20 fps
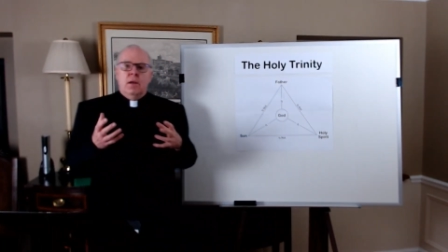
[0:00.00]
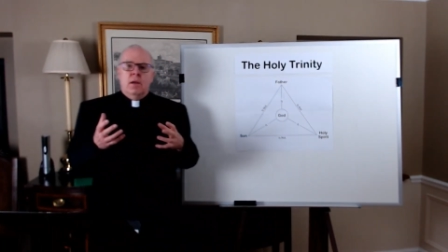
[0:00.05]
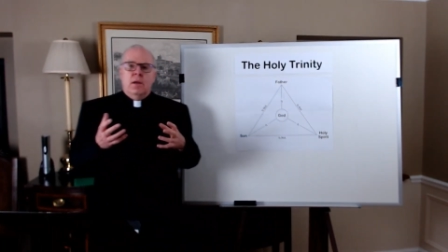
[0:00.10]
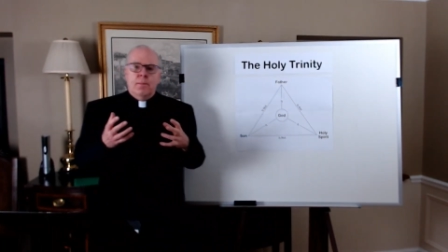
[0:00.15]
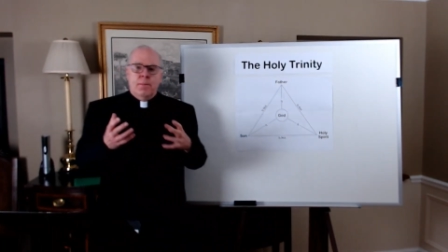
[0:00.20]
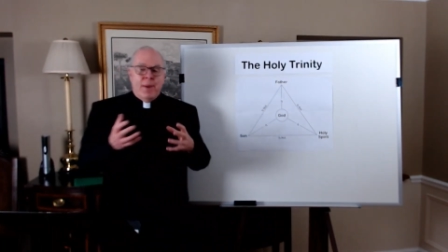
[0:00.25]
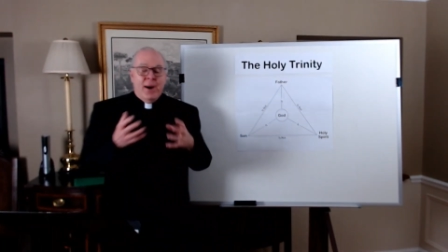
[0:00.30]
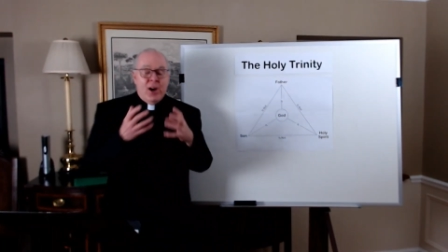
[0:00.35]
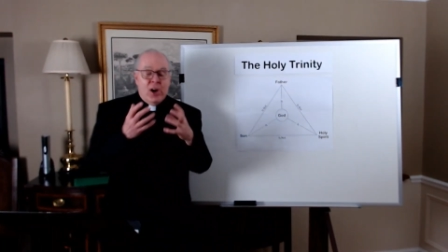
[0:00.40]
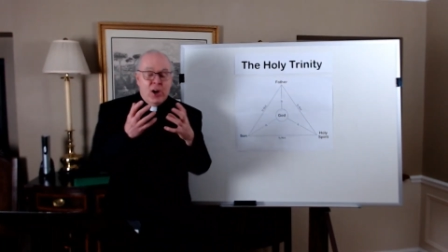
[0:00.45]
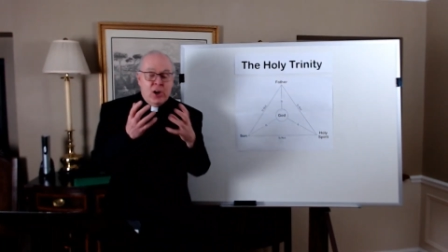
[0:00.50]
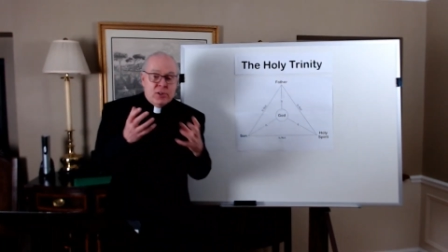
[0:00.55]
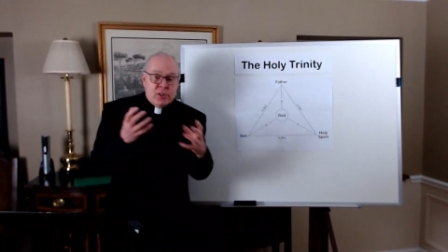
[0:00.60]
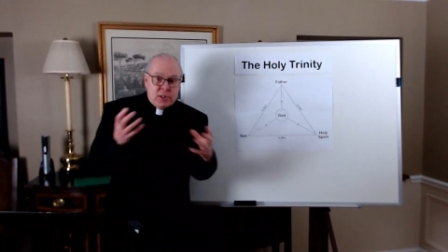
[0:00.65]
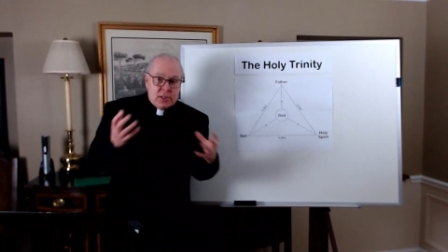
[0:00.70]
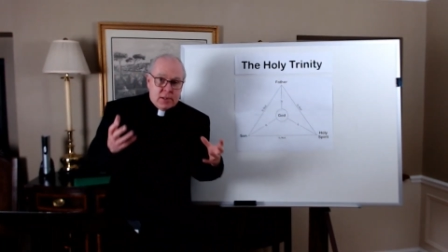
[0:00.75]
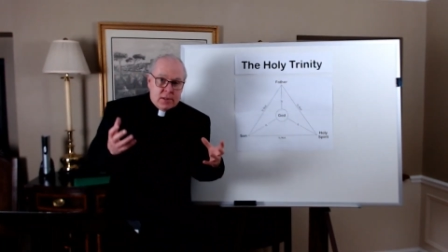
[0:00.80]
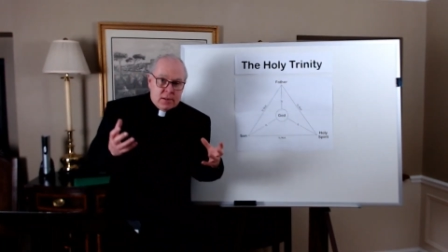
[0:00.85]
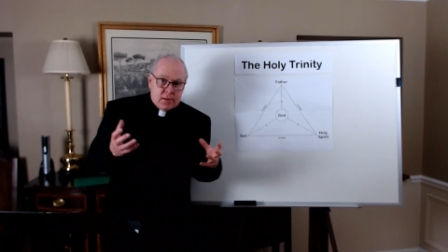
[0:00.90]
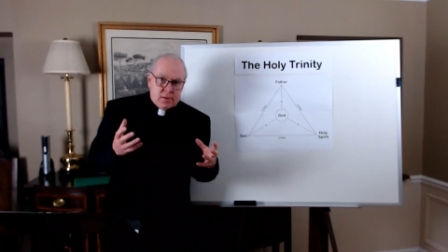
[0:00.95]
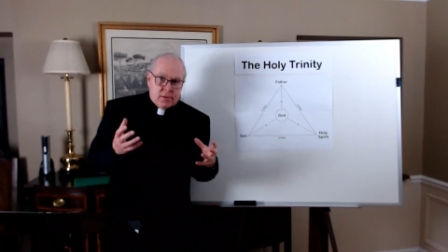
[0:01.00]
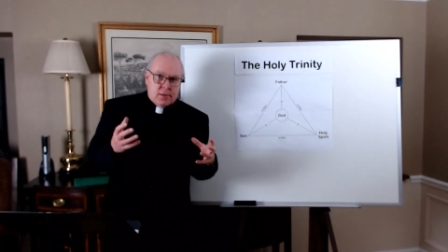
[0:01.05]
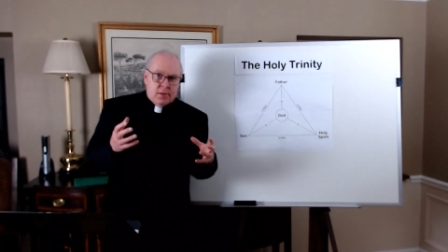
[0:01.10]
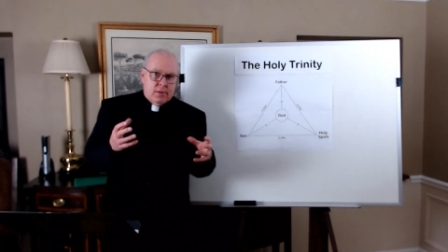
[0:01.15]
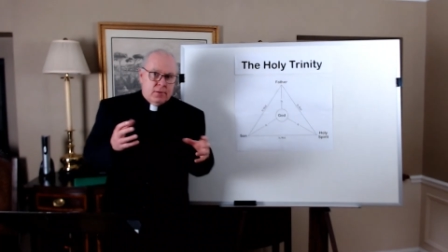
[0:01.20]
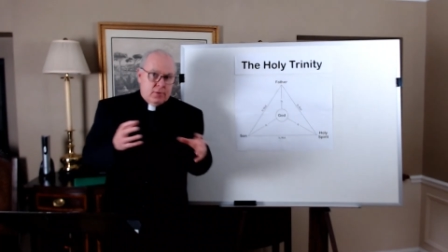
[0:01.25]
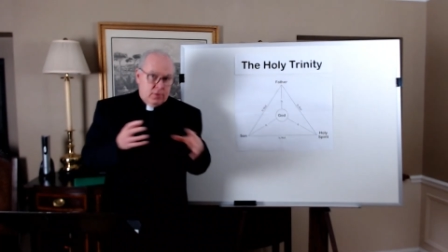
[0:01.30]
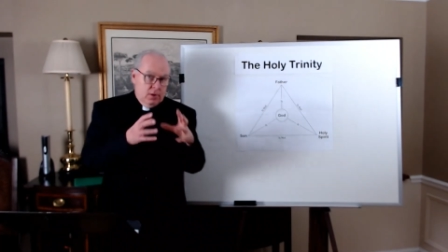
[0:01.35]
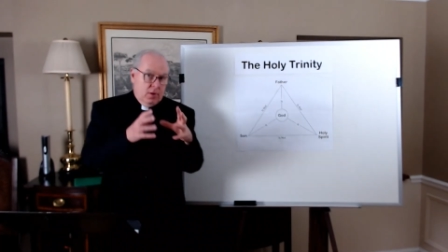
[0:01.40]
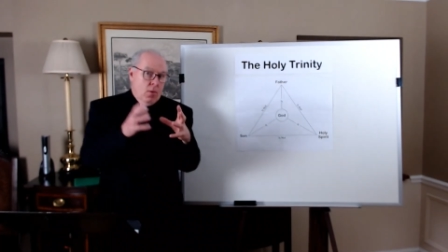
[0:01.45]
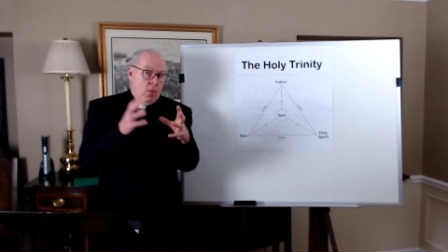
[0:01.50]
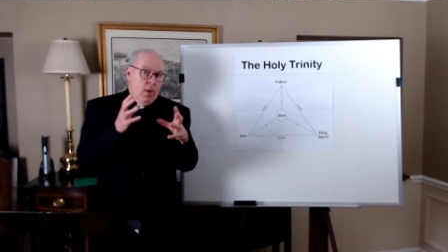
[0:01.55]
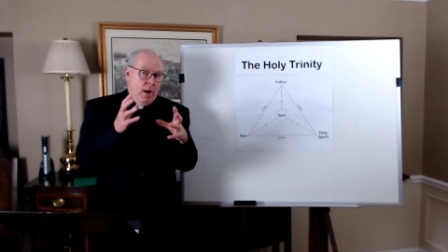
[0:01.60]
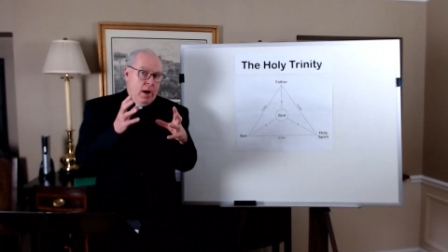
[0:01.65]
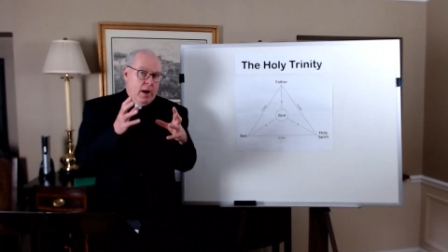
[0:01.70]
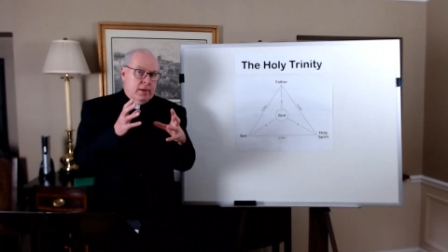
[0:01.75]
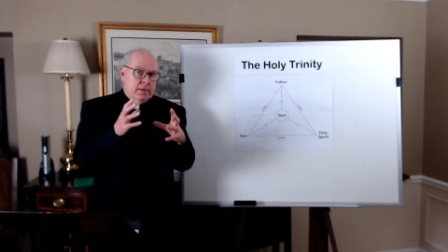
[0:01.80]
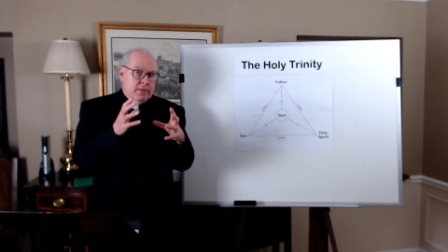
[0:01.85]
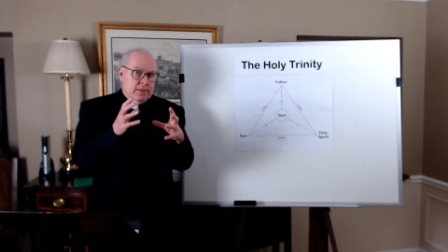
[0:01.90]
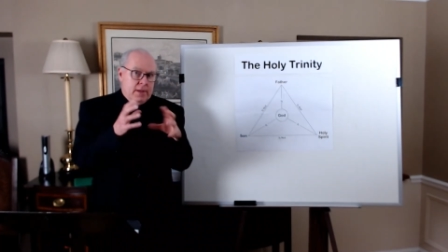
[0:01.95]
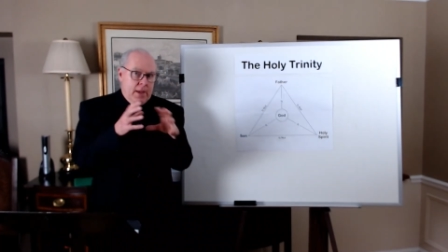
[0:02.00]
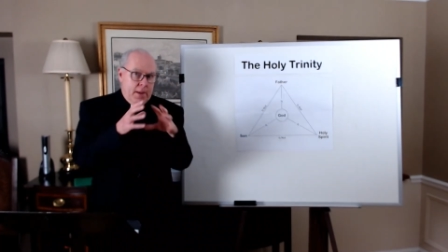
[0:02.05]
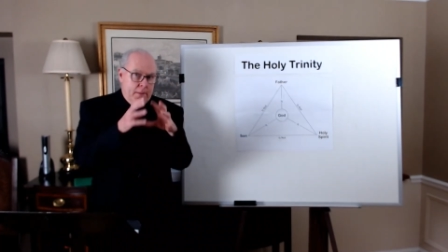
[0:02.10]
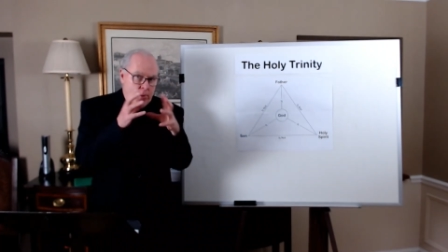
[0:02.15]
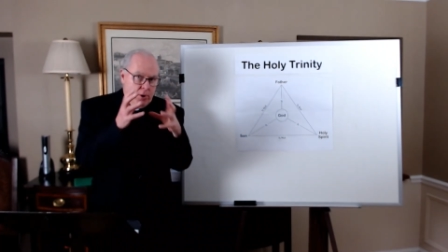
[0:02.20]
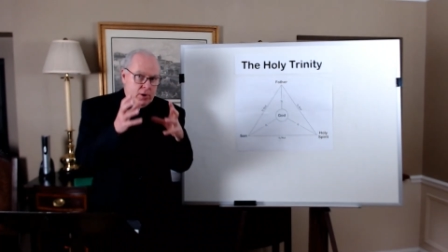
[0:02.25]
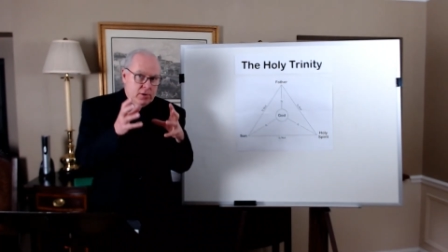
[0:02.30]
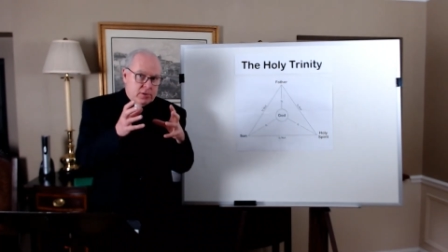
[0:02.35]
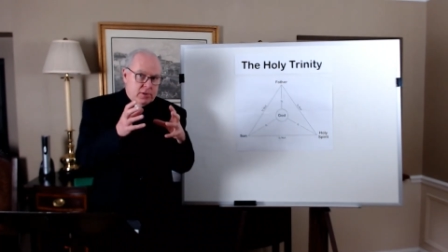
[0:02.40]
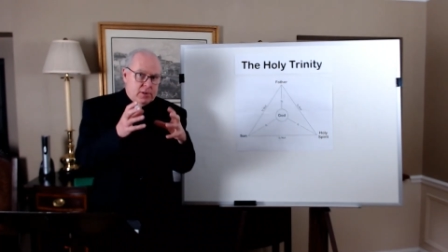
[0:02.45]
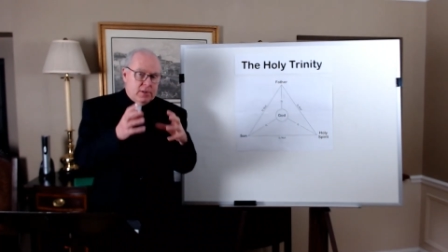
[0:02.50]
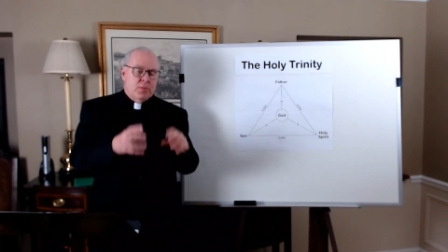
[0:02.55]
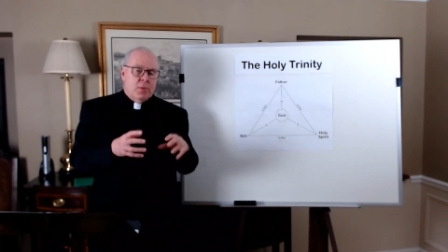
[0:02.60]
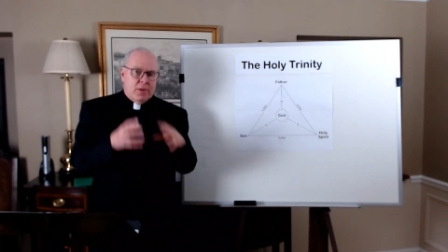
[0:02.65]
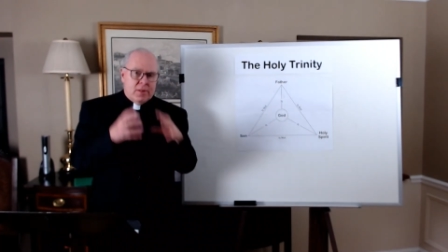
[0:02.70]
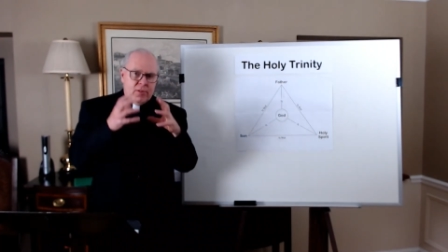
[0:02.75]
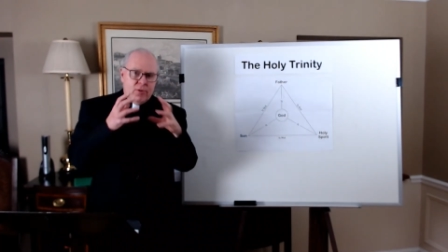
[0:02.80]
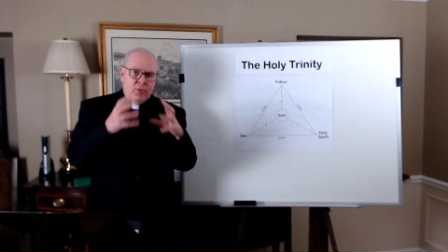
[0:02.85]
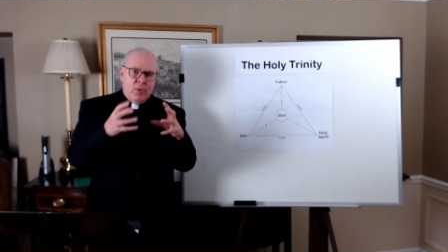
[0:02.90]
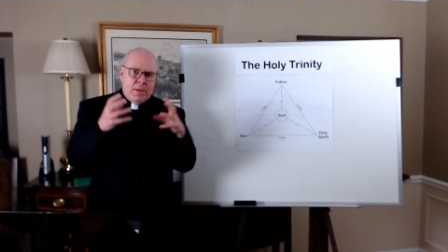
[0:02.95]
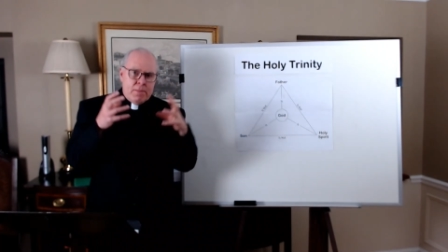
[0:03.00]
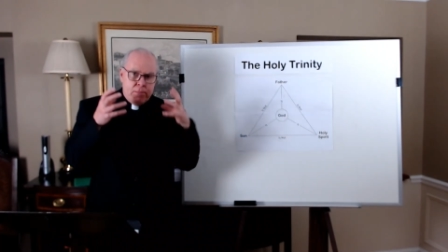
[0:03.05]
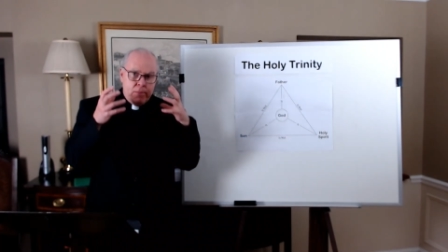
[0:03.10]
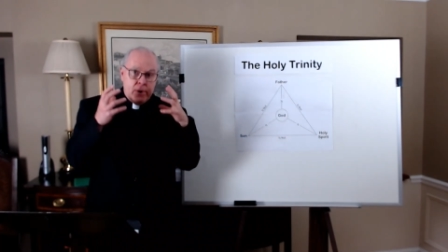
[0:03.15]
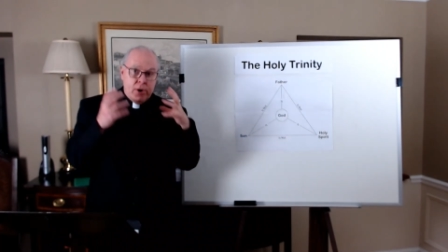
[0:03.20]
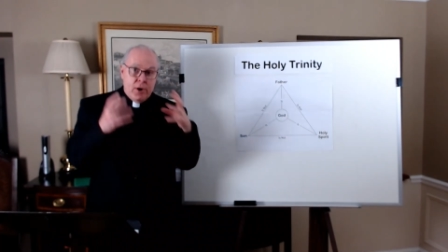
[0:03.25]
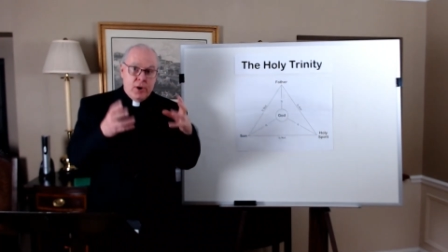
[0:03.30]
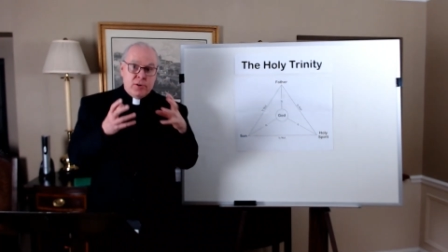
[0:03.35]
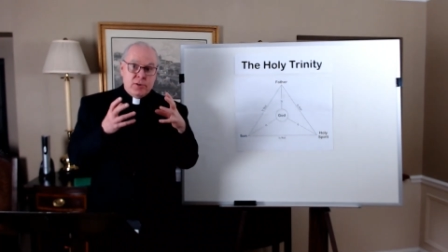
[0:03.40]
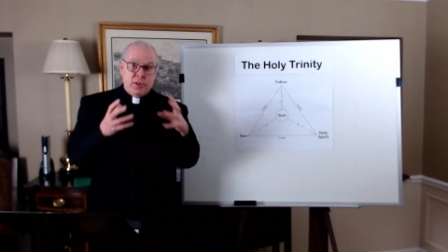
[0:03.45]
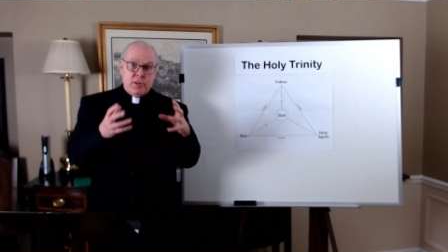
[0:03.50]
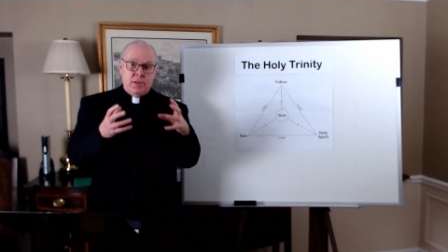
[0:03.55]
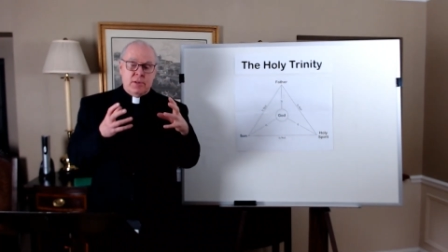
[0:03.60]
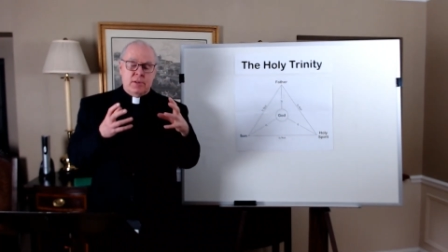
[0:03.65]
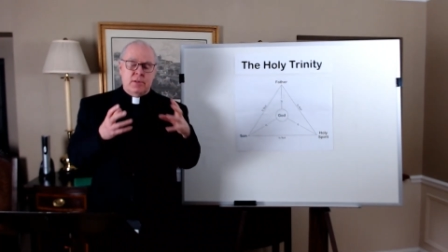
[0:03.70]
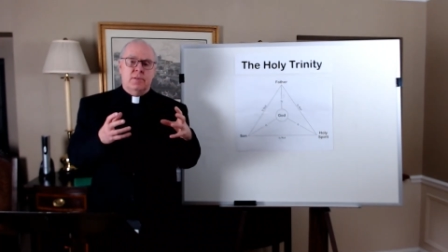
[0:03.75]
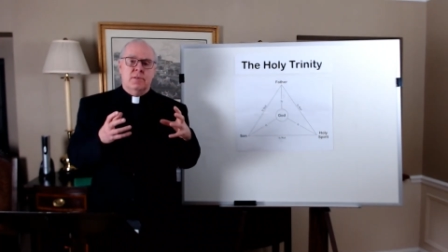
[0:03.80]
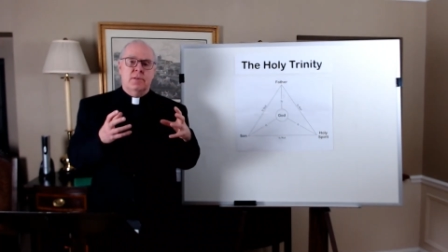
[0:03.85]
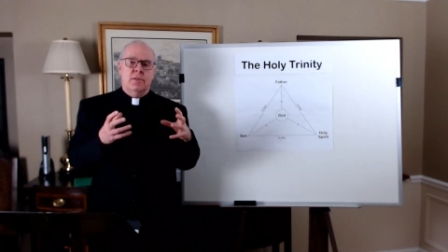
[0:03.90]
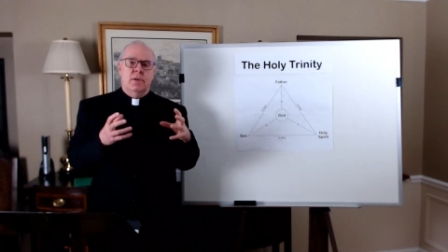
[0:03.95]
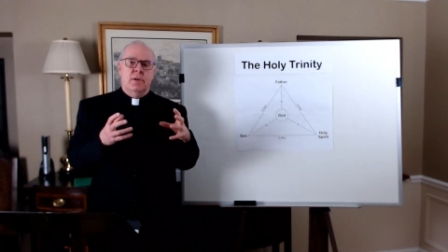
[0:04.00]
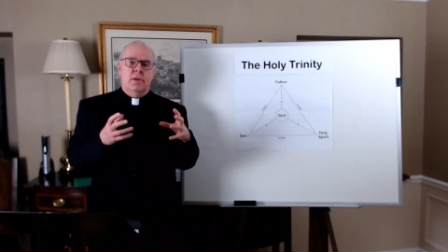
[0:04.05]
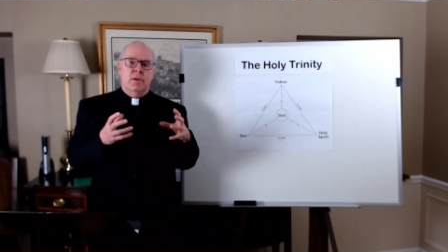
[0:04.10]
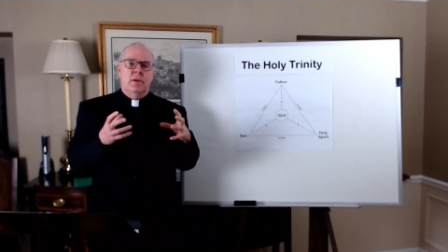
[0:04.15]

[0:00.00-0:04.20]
persons, took a while to say persons, but three persons